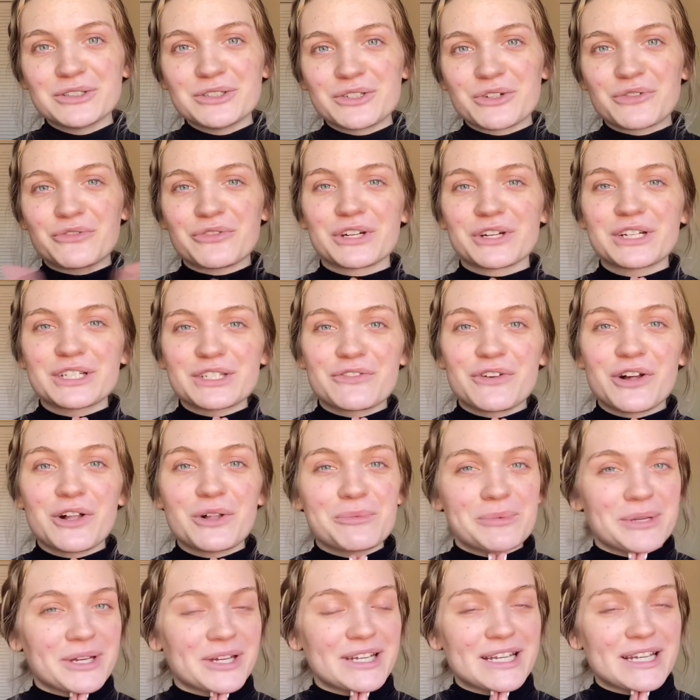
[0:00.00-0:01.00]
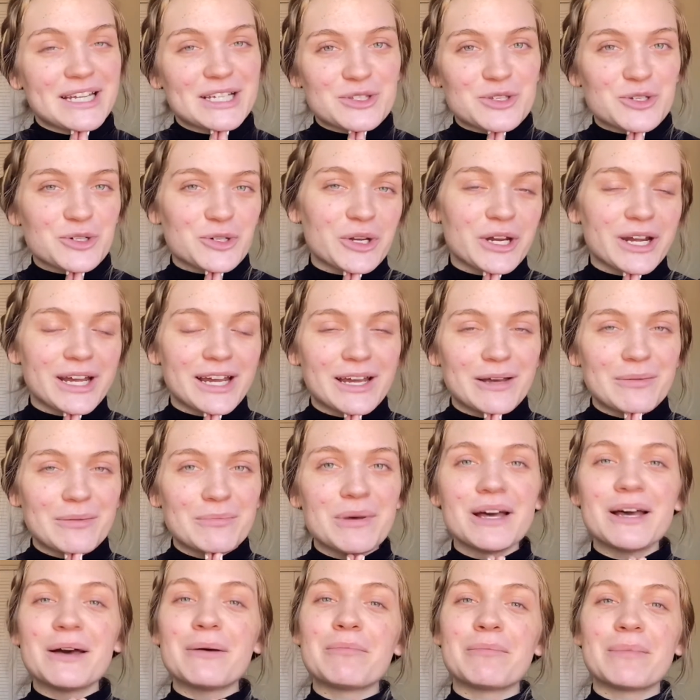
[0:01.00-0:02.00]
Don't forget to follow me on
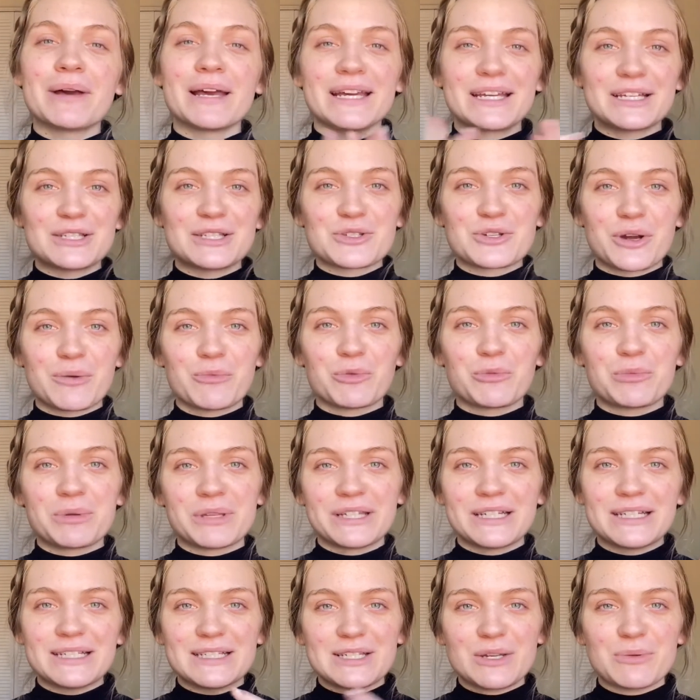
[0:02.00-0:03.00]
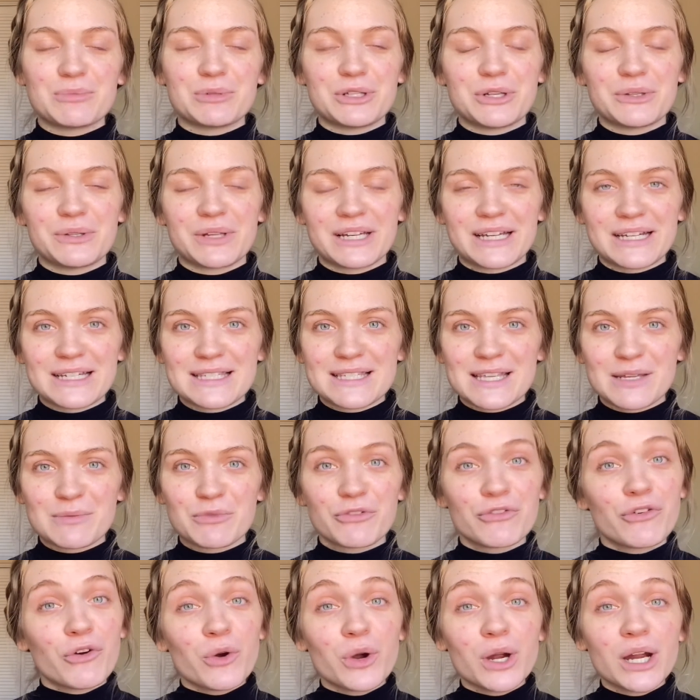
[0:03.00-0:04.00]
Instagram. My Instagram will be linked down below like I said
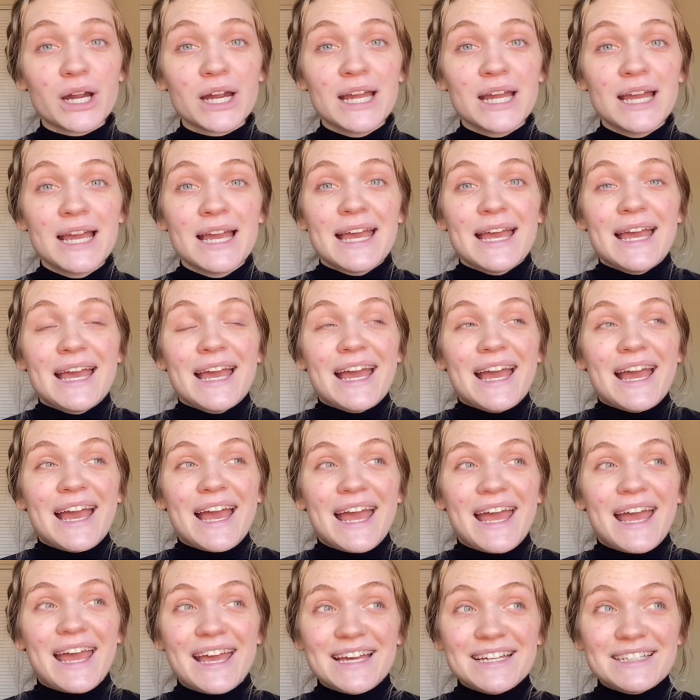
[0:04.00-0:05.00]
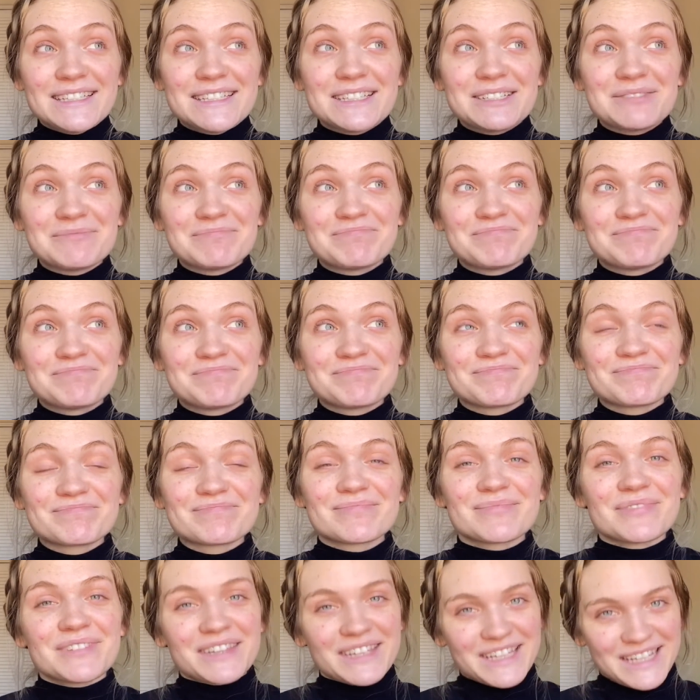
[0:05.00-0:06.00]
before. And
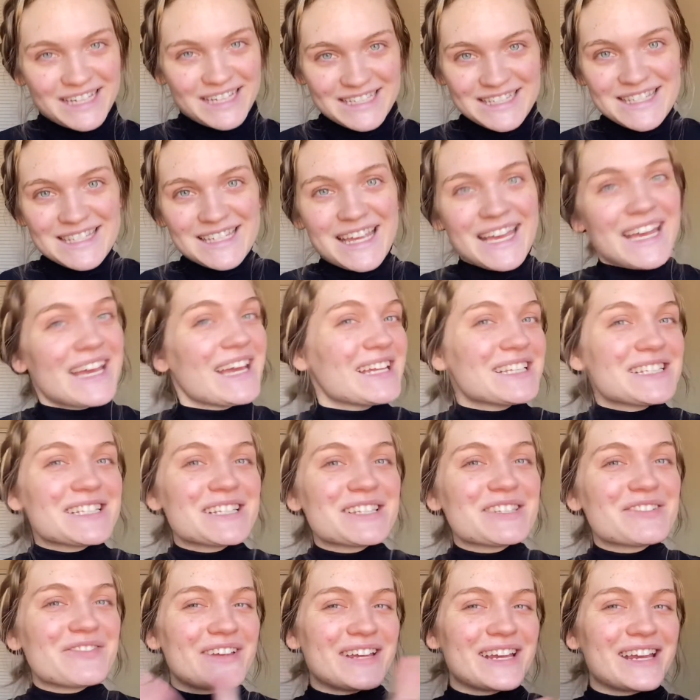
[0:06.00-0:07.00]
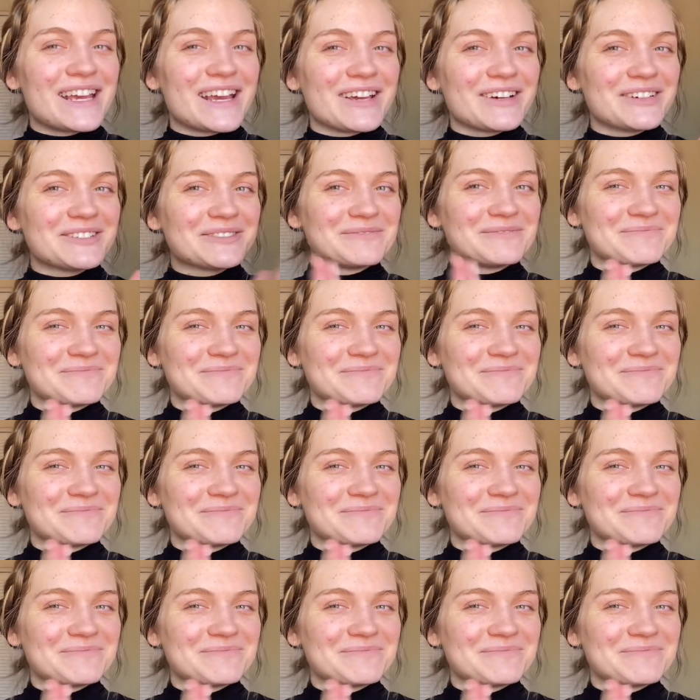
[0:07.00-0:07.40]
let's get into the video.